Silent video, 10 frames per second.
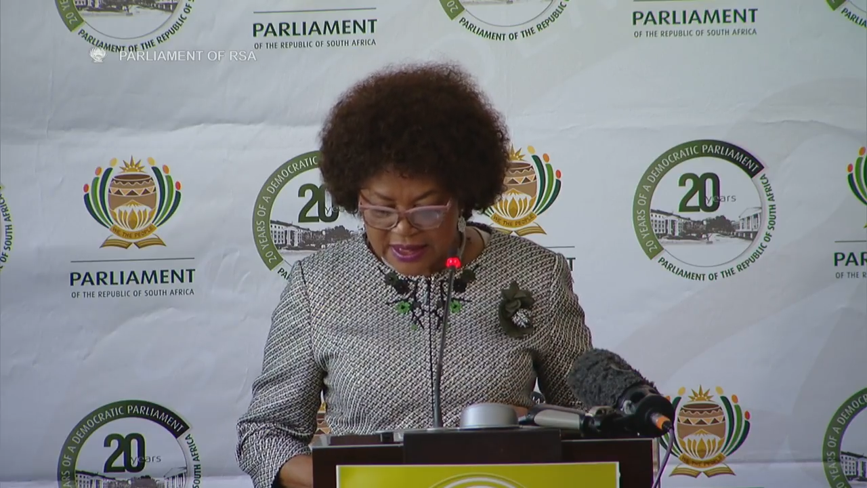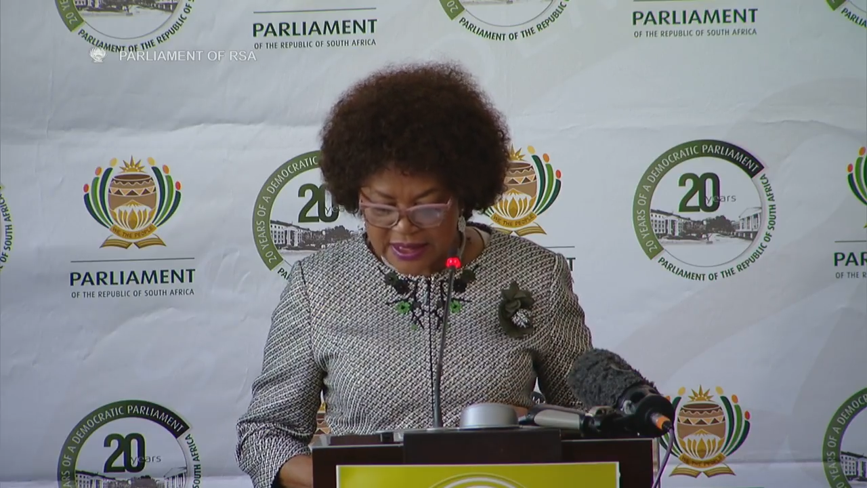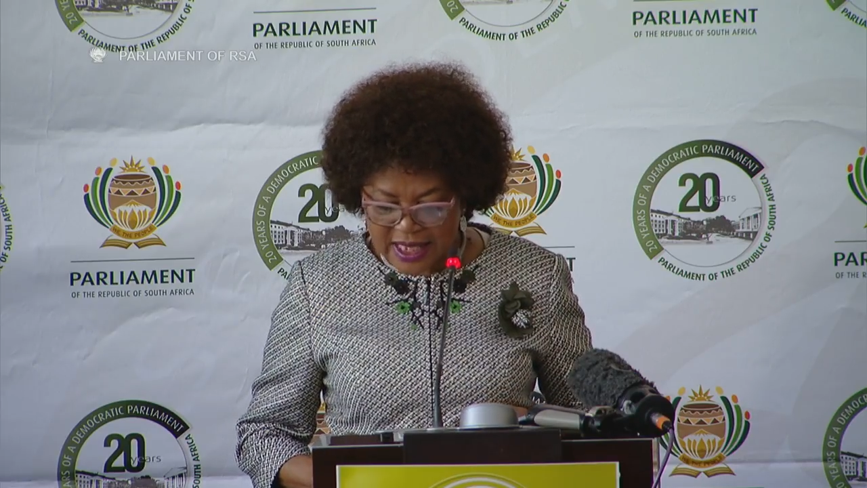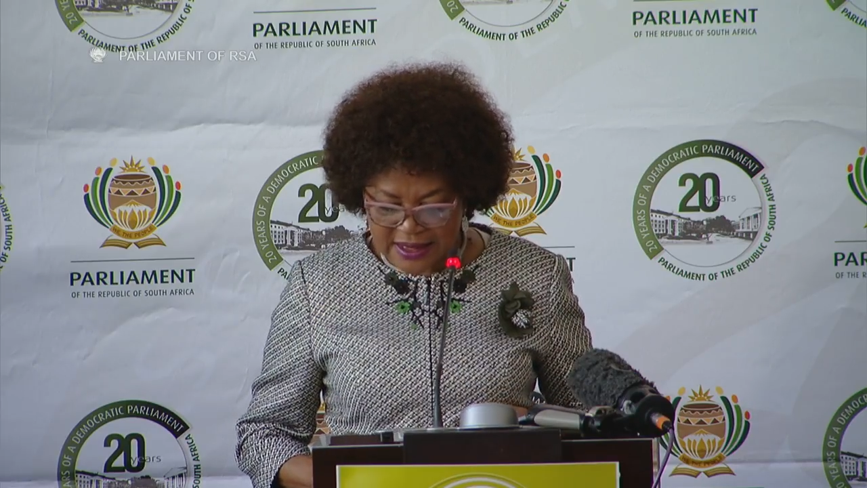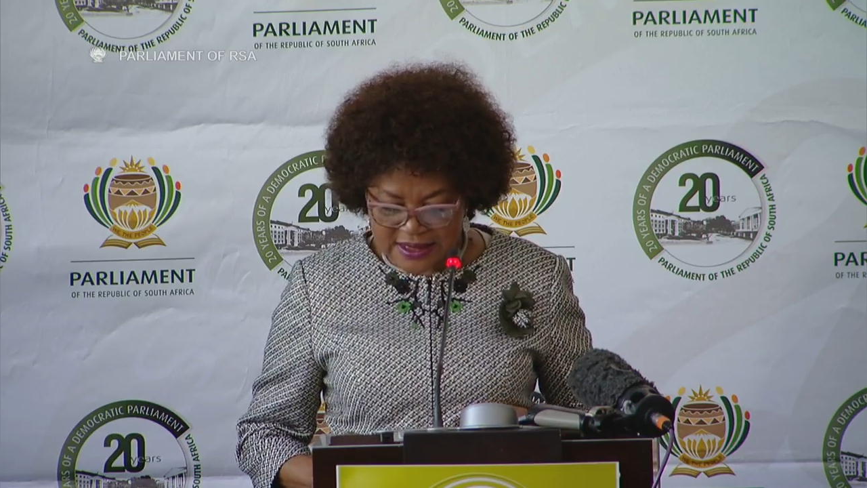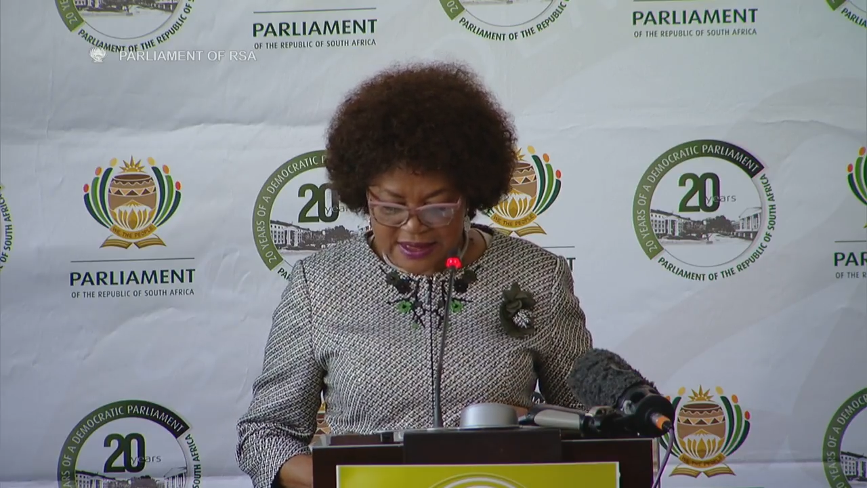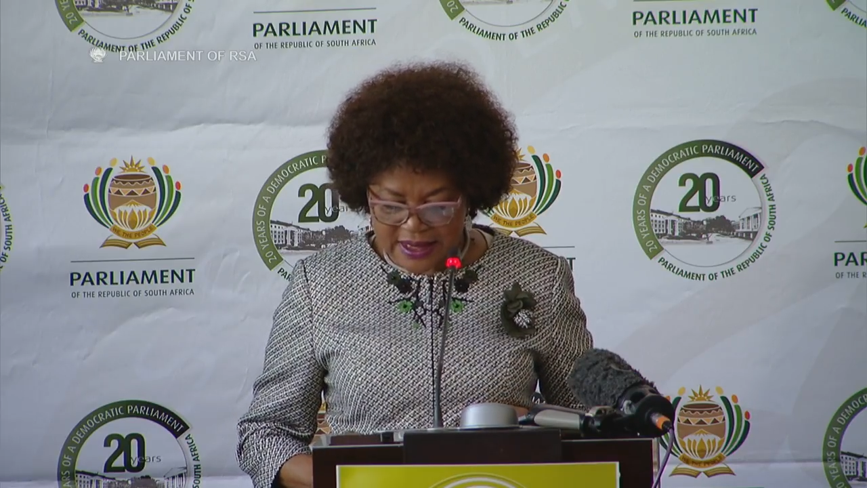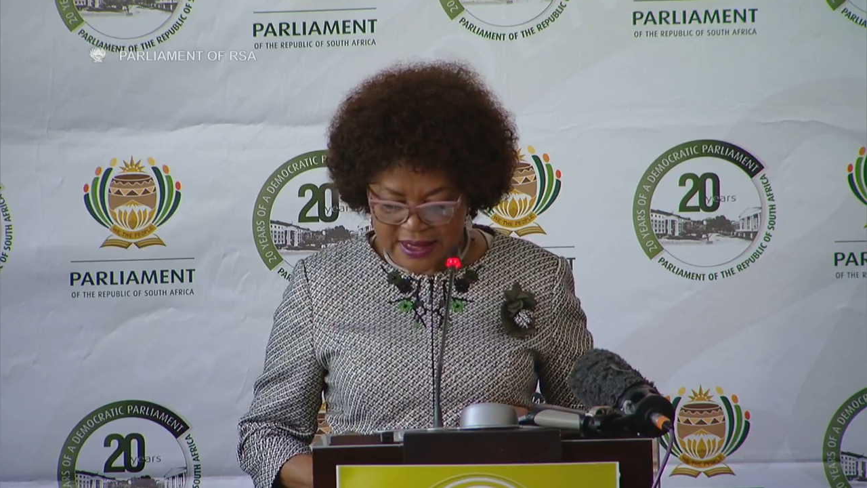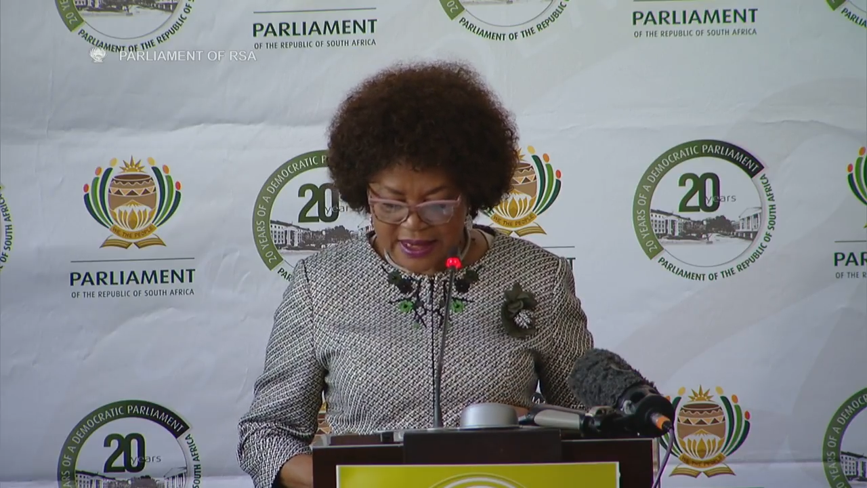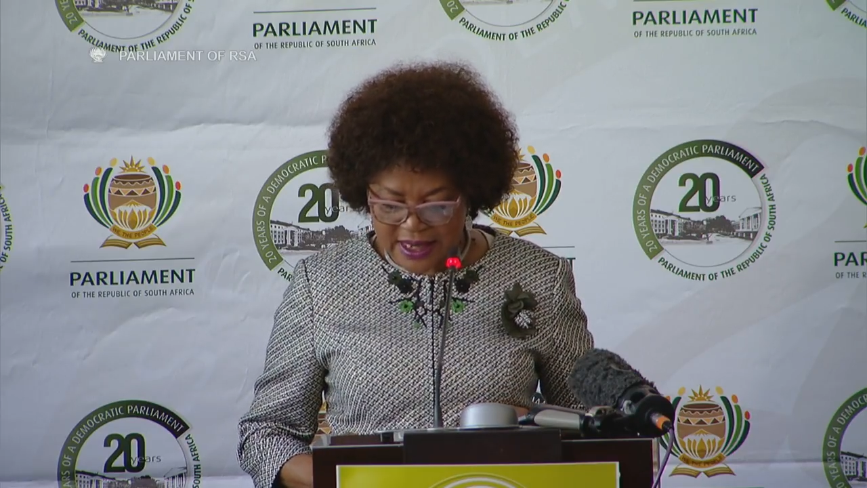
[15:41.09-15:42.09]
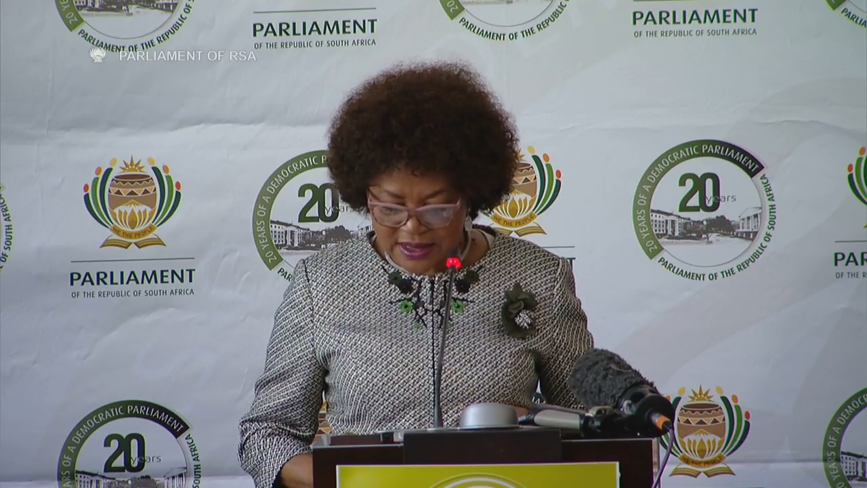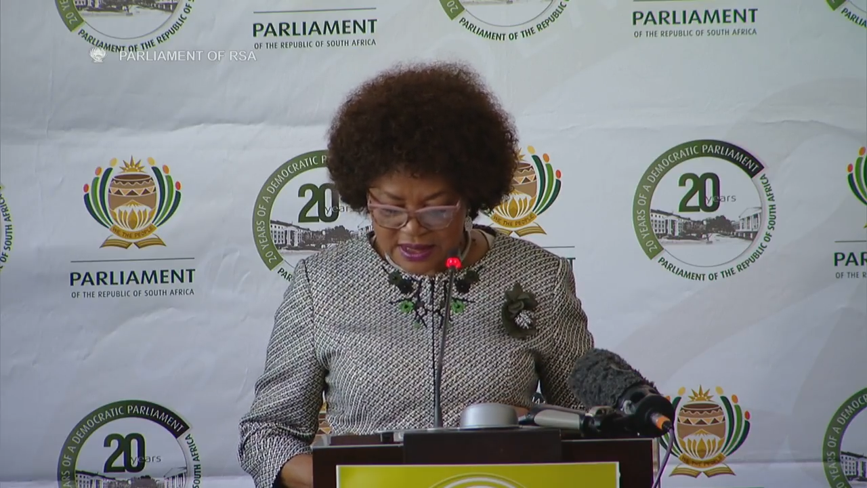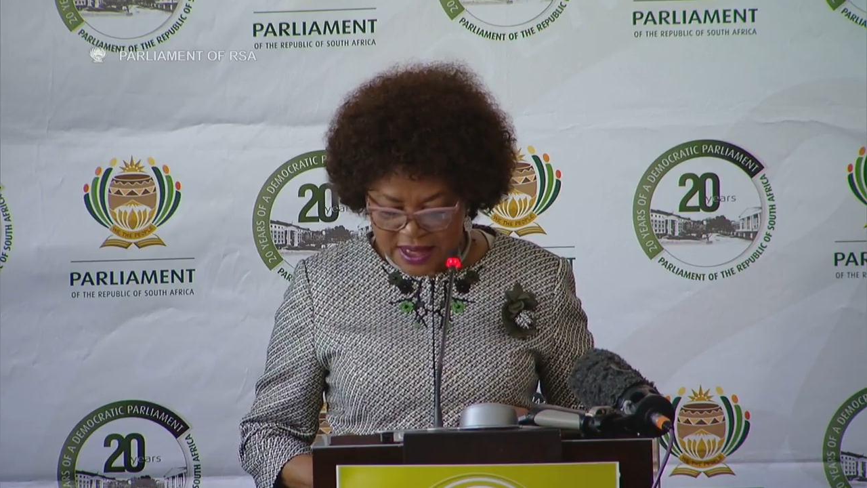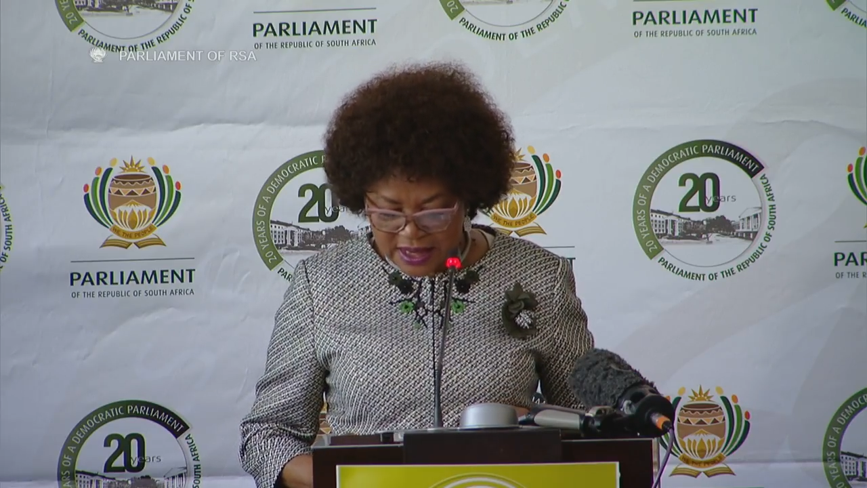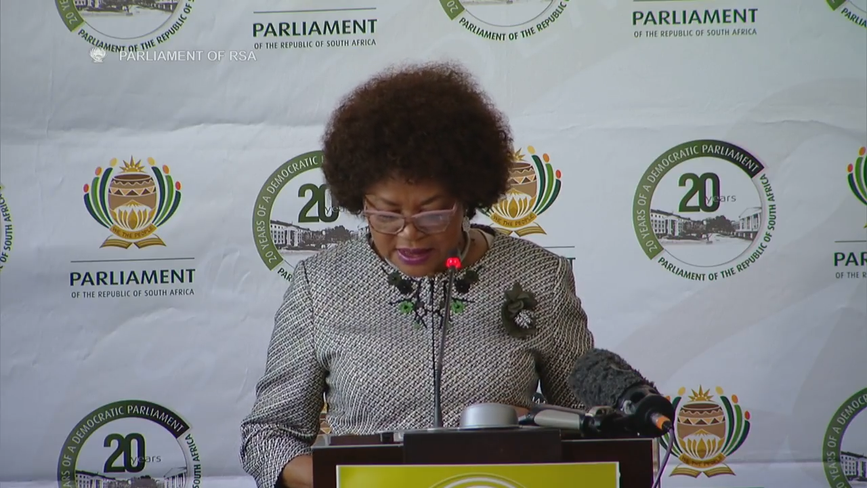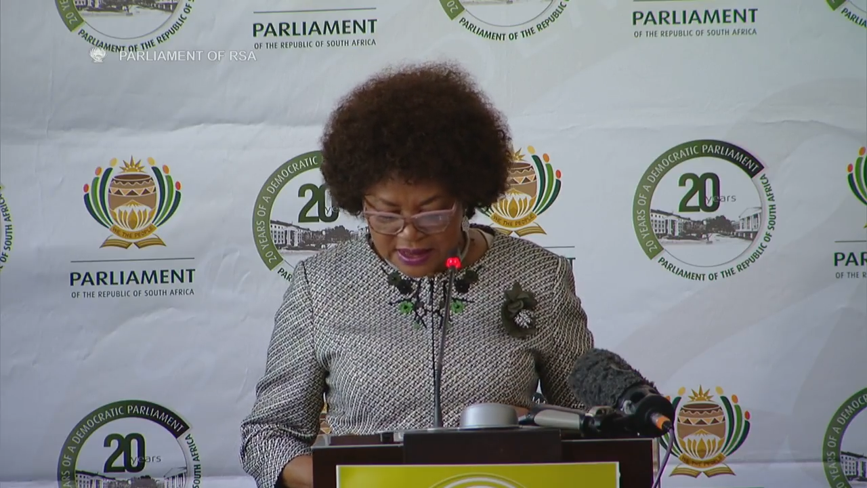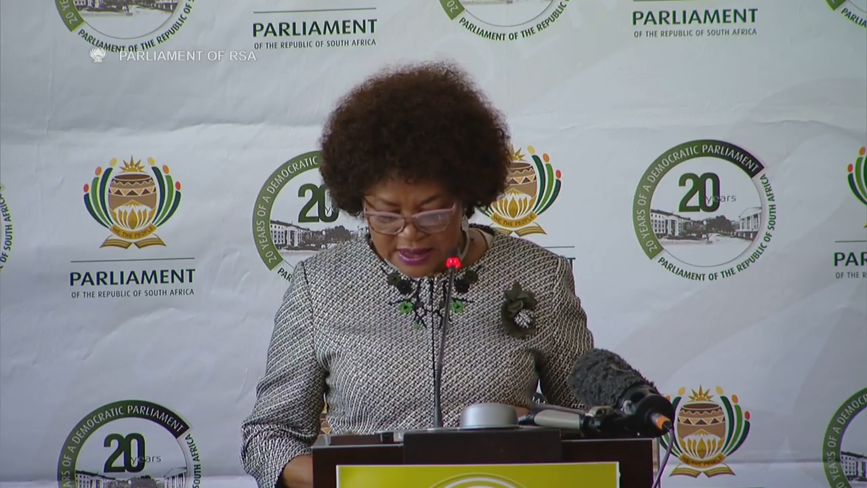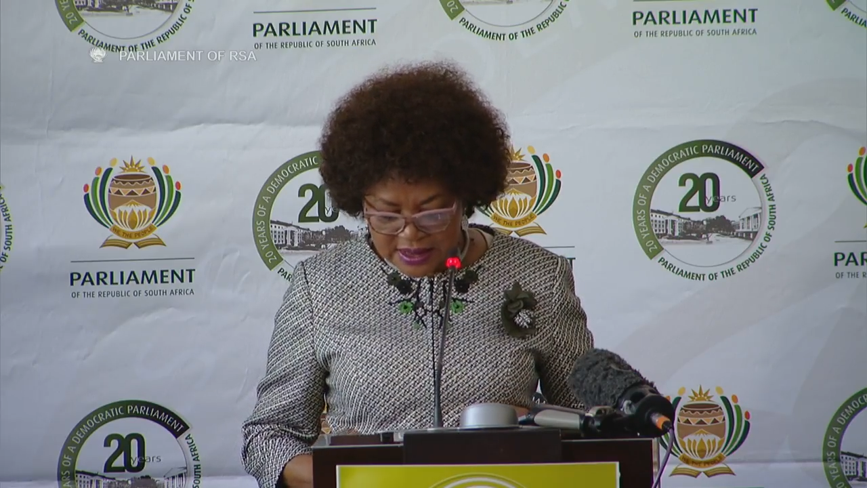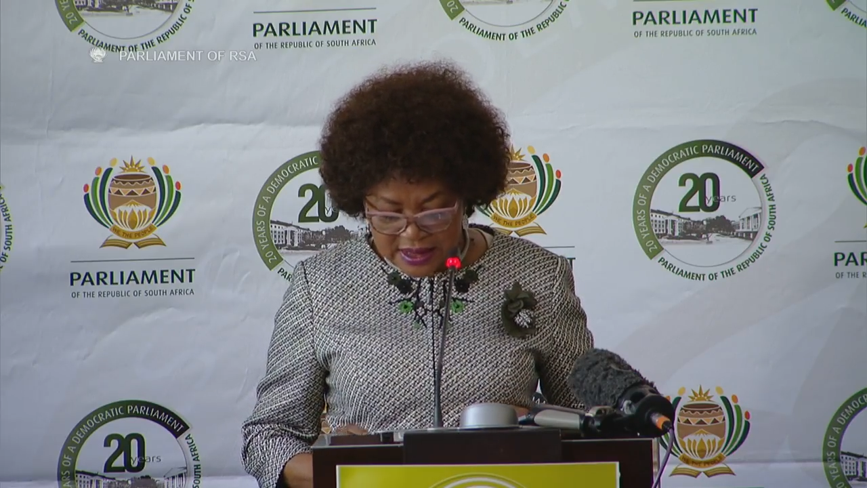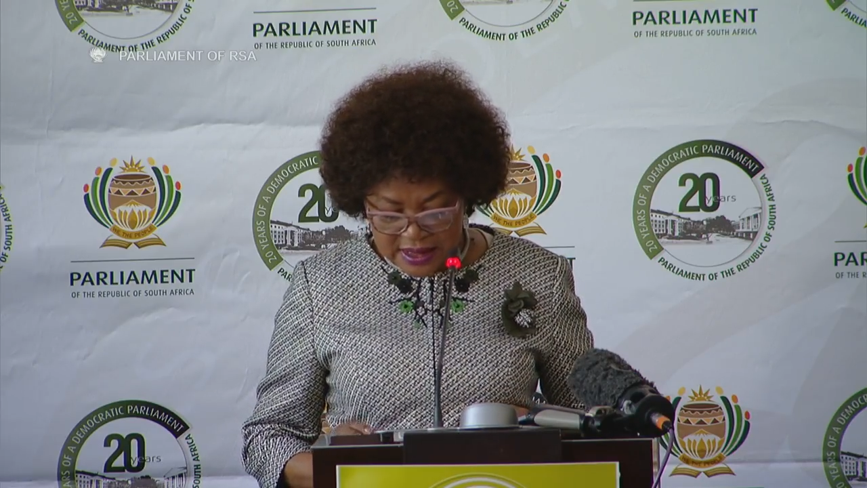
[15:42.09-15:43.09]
that the electorate